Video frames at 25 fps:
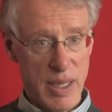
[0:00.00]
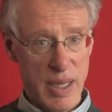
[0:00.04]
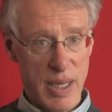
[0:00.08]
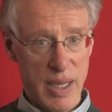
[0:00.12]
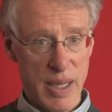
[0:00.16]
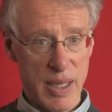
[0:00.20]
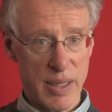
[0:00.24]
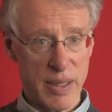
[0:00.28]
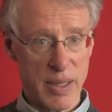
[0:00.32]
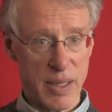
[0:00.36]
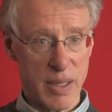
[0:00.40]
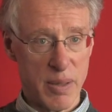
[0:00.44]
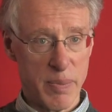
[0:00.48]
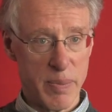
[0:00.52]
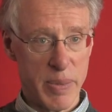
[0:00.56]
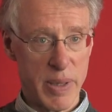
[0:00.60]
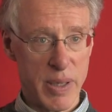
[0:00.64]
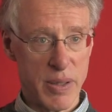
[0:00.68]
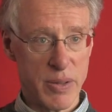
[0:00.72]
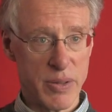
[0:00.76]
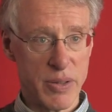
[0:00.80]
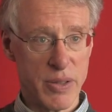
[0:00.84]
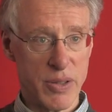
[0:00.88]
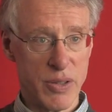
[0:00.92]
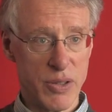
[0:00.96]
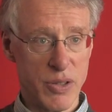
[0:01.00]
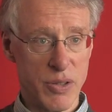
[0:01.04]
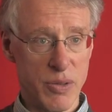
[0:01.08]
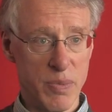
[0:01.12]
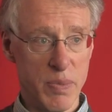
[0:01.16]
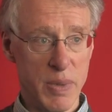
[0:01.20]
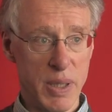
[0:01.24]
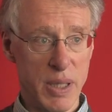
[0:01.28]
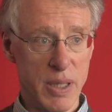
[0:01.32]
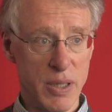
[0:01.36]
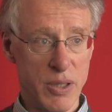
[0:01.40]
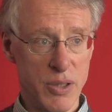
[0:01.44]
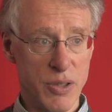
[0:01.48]
and the comparison should
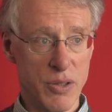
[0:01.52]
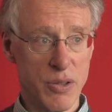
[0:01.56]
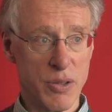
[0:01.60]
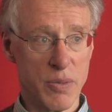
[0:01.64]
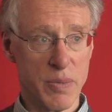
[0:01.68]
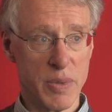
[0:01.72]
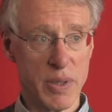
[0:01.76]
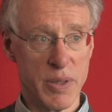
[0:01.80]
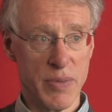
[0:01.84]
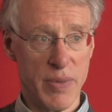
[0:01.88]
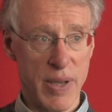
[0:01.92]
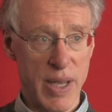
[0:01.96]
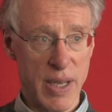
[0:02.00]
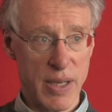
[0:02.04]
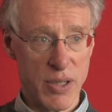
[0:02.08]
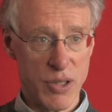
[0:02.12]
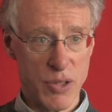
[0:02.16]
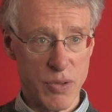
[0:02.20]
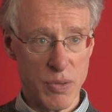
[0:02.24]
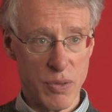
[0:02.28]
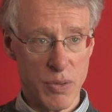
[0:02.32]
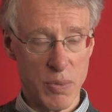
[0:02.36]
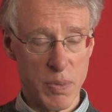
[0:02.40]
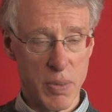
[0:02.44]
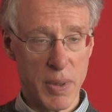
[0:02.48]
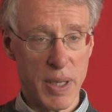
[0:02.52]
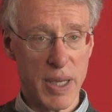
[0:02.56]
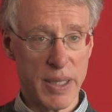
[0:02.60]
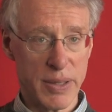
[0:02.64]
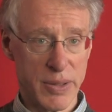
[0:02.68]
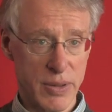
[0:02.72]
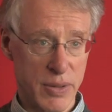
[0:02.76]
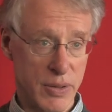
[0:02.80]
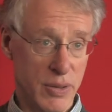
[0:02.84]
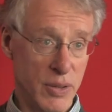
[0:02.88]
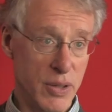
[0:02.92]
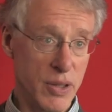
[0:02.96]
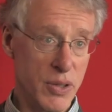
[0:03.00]
be in terms of actual
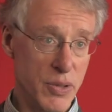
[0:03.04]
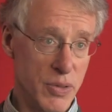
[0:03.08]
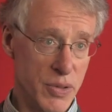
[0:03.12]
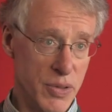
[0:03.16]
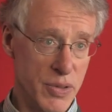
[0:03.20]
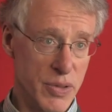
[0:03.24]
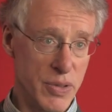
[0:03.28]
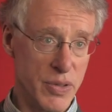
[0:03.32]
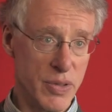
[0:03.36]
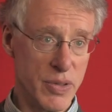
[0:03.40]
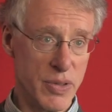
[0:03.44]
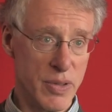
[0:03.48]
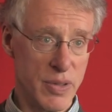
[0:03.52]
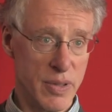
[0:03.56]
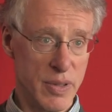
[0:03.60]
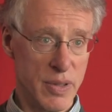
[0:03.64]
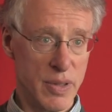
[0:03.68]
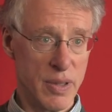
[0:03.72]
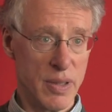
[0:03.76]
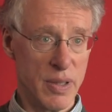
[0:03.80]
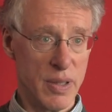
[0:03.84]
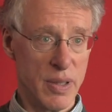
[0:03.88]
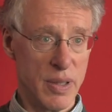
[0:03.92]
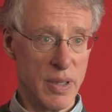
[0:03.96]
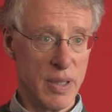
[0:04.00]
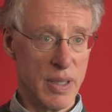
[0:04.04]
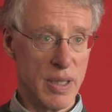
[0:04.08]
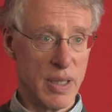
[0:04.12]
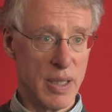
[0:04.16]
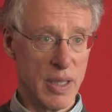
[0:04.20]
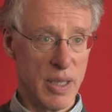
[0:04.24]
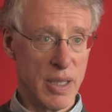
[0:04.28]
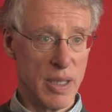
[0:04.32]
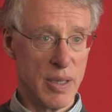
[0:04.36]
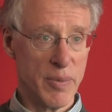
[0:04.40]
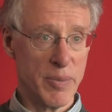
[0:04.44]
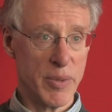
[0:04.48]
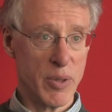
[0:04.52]
practical uses
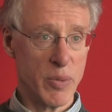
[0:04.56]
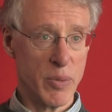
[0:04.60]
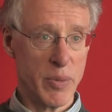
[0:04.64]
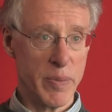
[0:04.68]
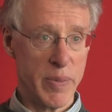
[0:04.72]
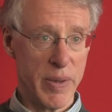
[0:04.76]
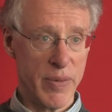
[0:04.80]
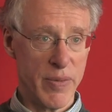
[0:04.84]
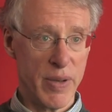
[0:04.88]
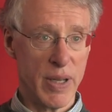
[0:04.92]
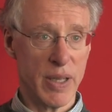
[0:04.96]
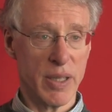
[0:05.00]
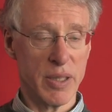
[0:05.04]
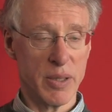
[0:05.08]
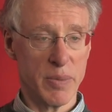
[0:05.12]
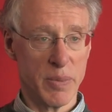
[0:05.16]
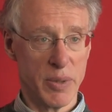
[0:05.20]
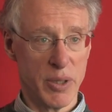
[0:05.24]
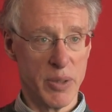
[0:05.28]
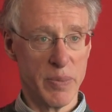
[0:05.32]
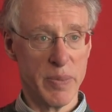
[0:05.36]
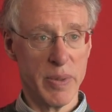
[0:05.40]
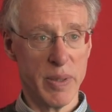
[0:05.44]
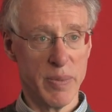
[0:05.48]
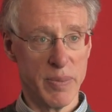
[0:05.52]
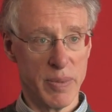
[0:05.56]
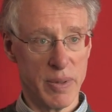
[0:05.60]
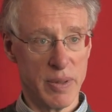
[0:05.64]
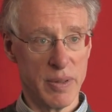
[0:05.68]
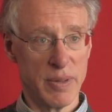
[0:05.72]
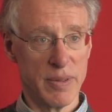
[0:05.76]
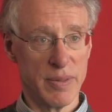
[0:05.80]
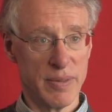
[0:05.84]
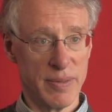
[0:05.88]
that would be valuable to people.